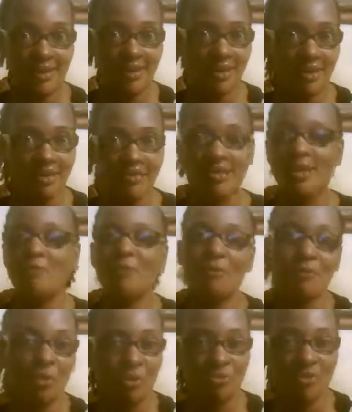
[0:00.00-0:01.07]
keep it
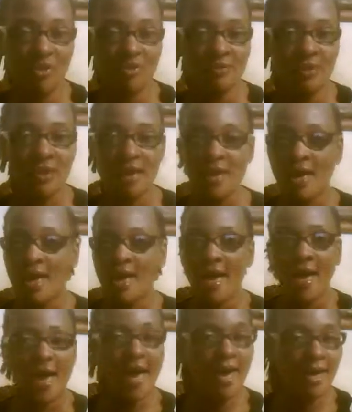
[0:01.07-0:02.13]
moving.
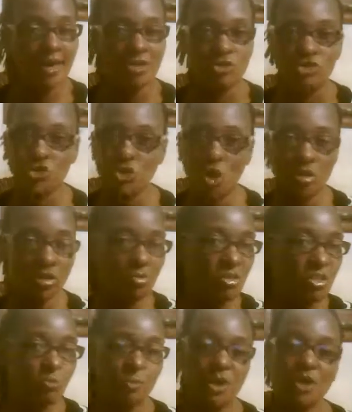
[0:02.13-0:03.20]
Hey, she only was
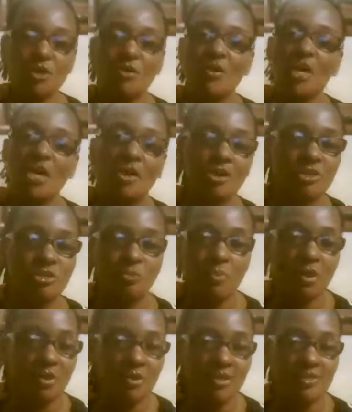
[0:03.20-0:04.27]
speaking on her
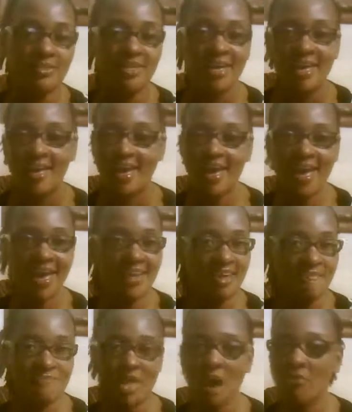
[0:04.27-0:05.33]
experience. And if
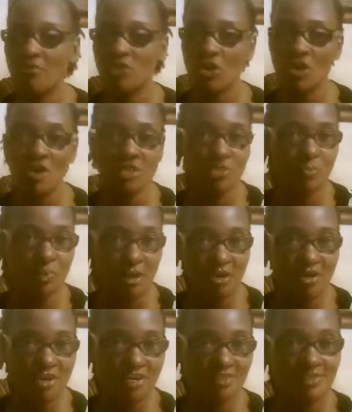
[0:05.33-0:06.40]
that was her
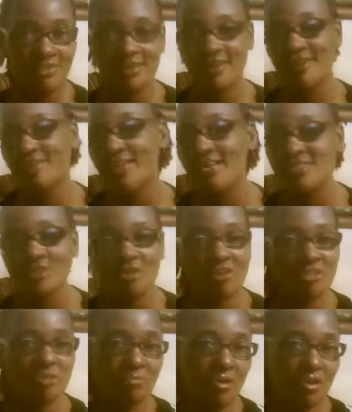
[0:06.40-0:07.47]
experience, that's her
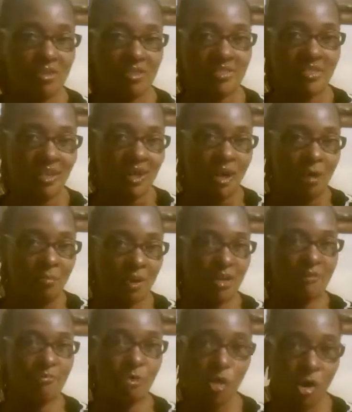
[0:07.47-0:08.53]
experience. But
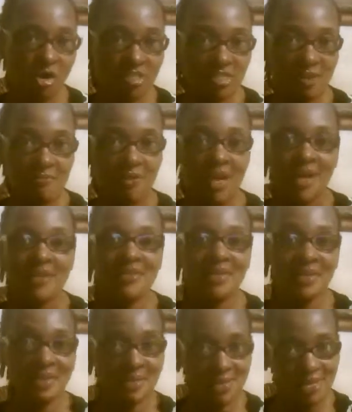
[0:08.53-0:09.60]
of course, if
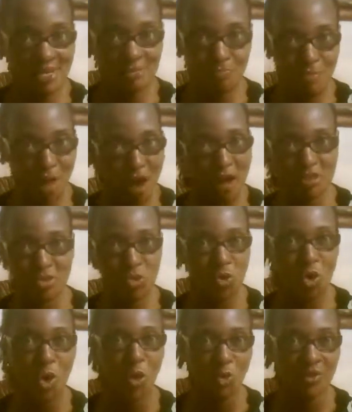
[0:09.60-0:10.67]
Nene is married to an
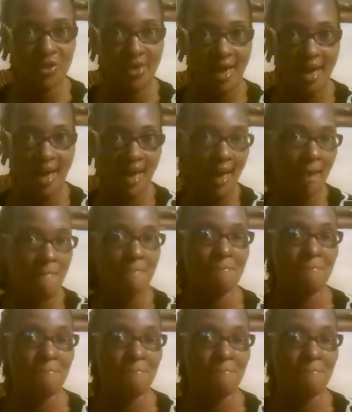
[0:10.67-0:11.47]
older guy, and